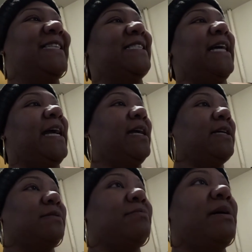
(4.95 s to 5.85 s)
Today
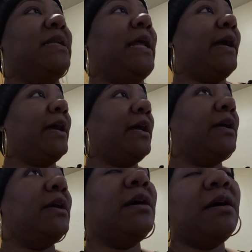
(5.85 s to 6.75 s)
is
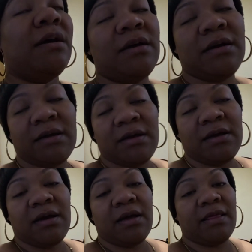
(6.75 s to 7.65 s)
Monday,
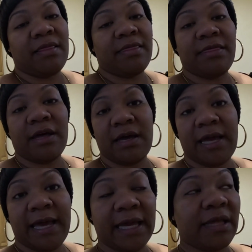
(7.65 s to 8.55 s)

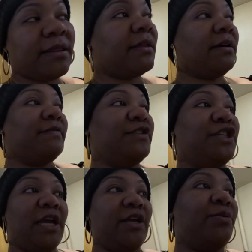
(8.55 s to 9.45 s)
the 8th of
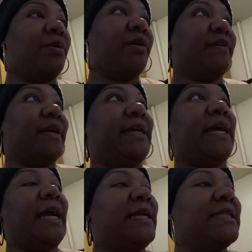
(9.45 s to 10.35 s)

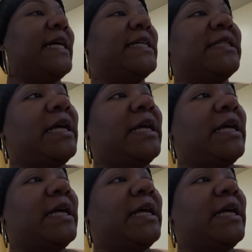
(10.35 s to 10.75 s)
January, 8 days